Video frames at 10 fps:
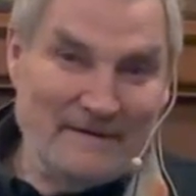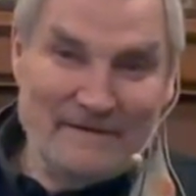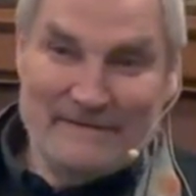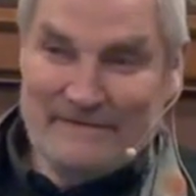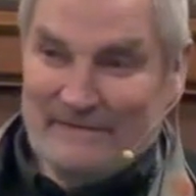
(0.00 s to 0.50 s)

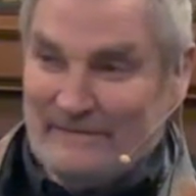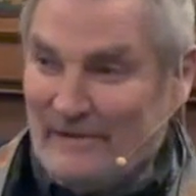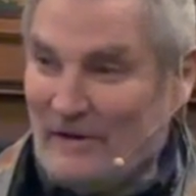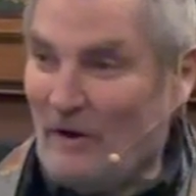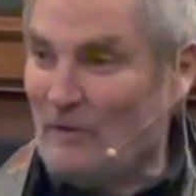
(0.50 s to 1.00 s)
the
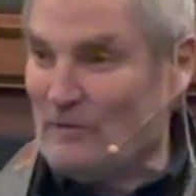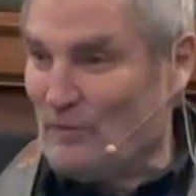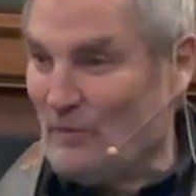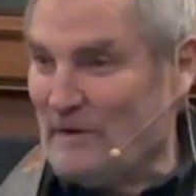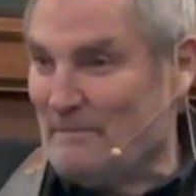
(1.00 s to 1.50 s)
golden
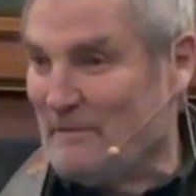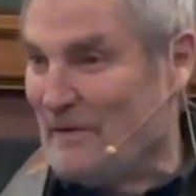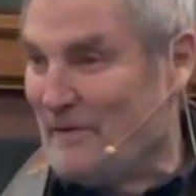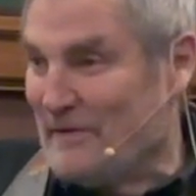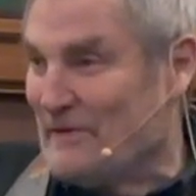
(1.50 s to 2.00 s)
wind
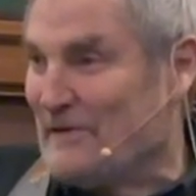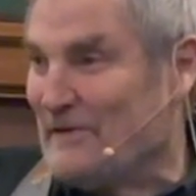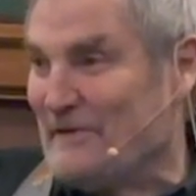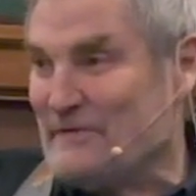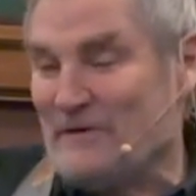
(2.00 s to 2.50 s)
blowing the
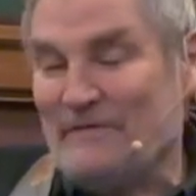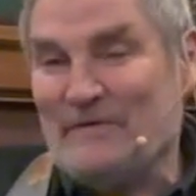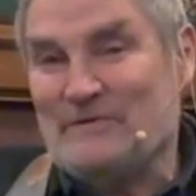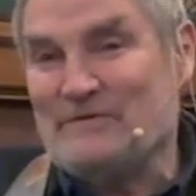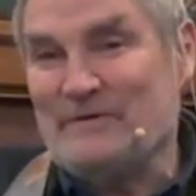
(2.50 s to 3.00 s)
leaves off the
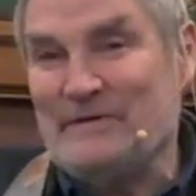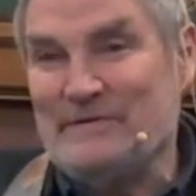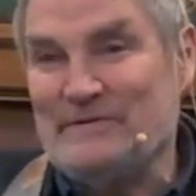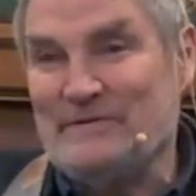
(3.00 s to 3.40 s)
trees,